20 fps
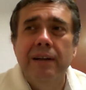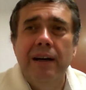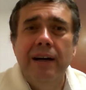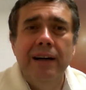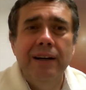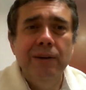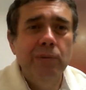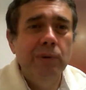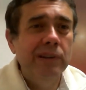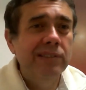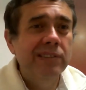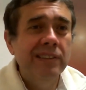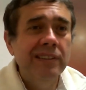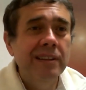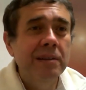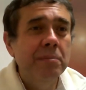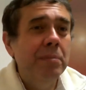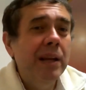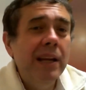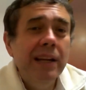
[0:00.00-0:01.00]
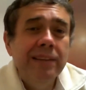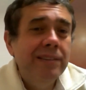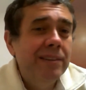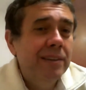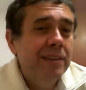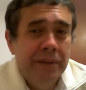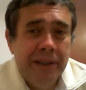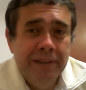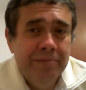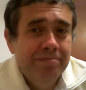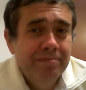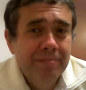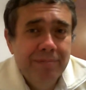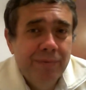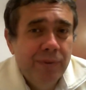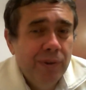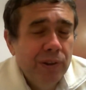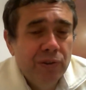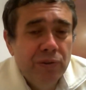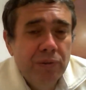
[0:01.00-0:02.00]
I was in the military
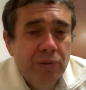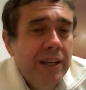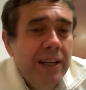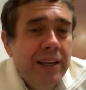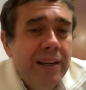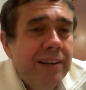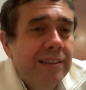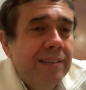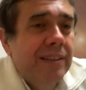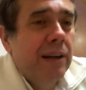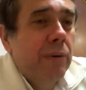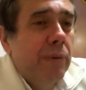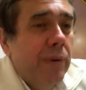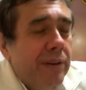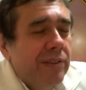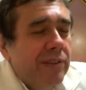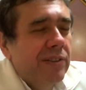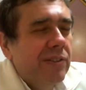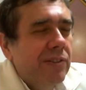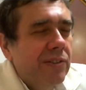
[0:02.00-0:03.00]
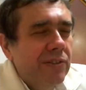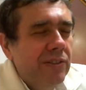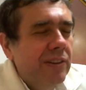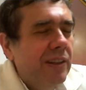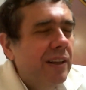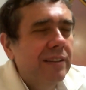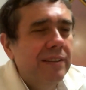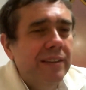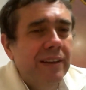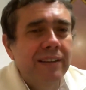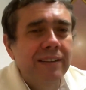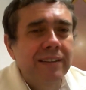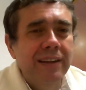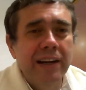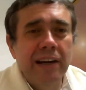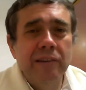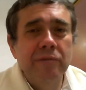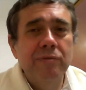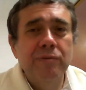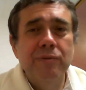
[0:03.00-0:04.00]
for 3 years. I was studying the
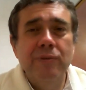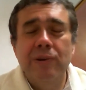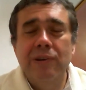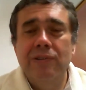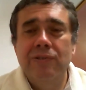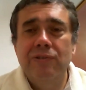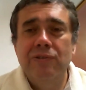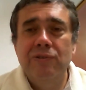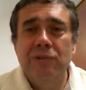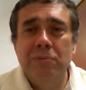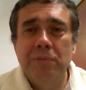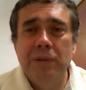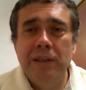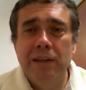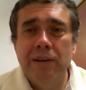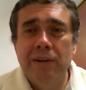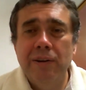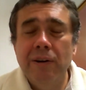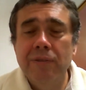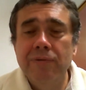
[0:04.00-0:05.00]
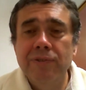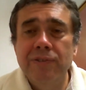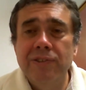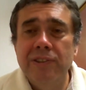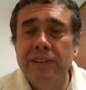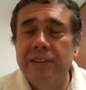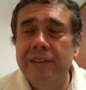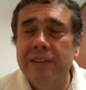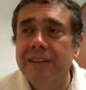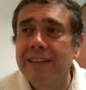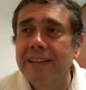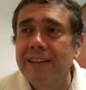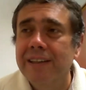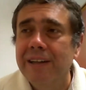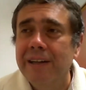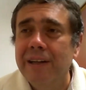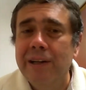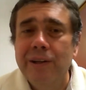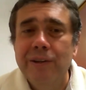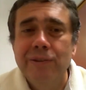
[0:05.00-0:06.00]
Air Force to be an officer.
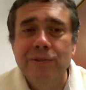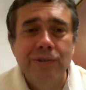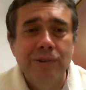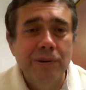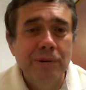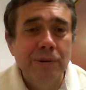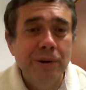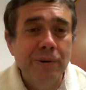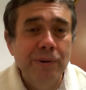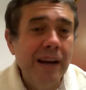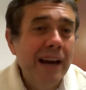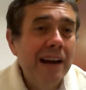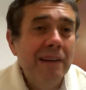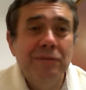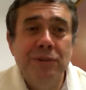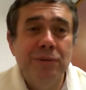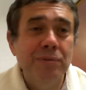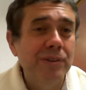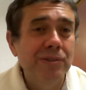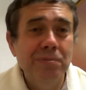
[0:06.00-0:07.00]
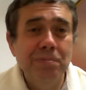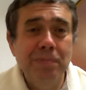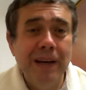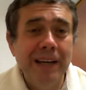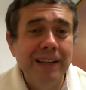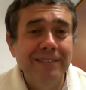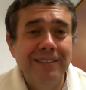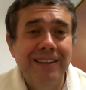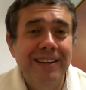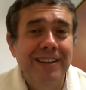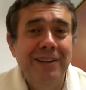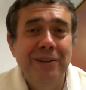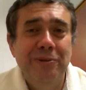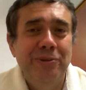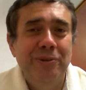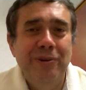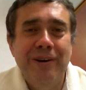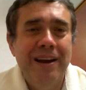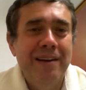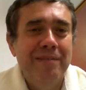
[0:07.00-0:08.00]
So you have to respect. You
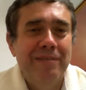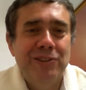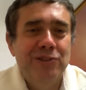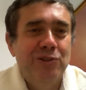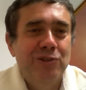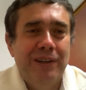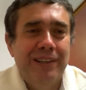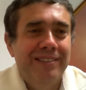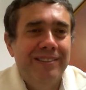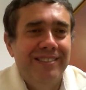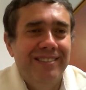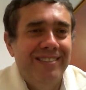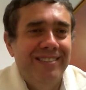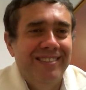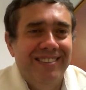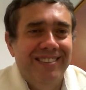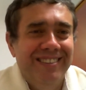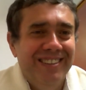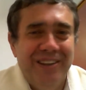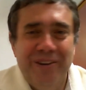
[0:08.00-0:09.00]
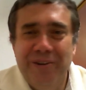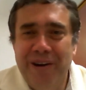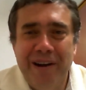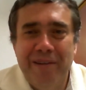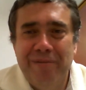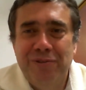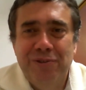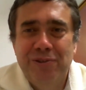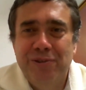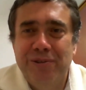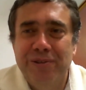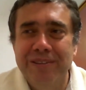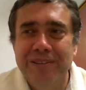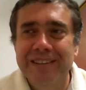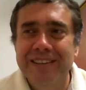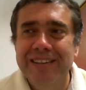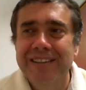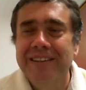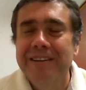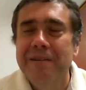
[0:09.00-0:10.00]
don't have a choice. You have to.
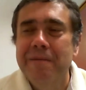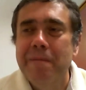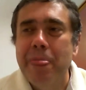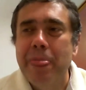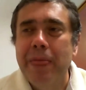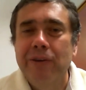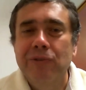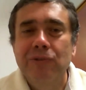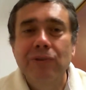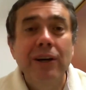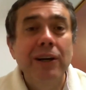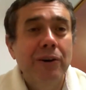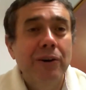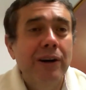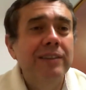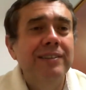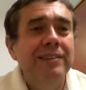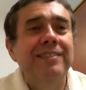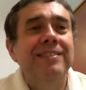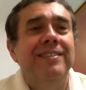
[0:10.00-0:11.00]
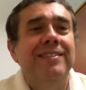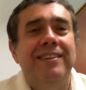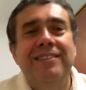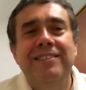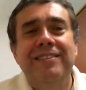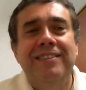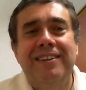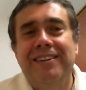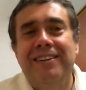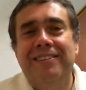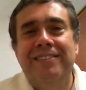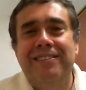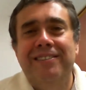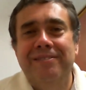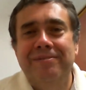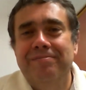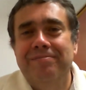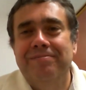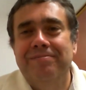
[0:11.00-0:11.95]
So I got the sanskars.